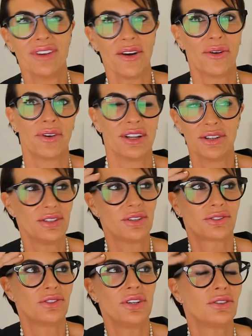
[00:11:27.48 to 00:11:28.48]
No,
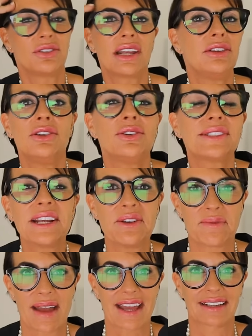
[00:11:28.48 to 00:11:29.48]
you're losing
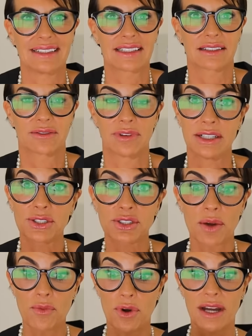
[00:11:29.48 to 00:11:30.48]
your mind. When
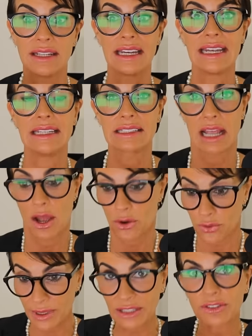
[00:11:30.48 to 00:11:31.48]
someone is
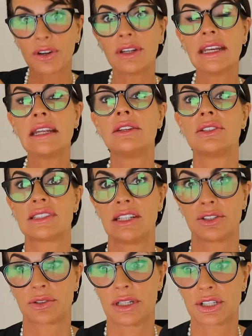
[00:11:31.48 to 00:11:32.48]
returning the
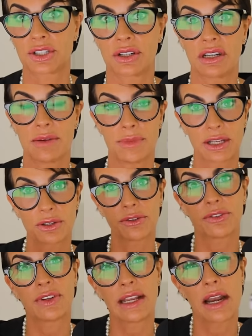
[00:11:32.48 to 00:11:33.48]
situation and make you
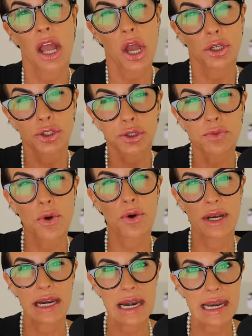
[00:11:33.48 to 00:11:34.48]
feel small
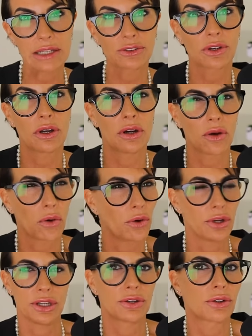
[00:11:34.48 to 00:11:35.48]
and little,
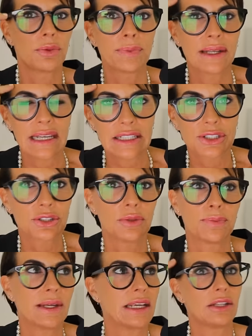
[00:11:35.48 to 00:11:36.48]
or you're completely
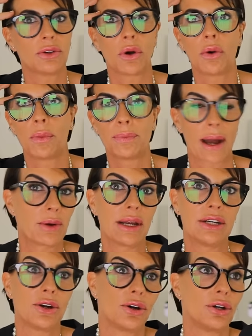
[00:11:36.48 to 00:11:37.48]
stupid or
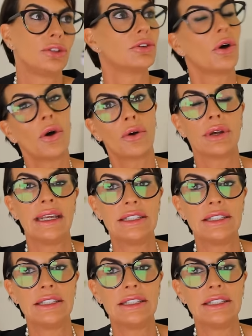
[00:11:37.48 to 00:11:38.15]
paranoid or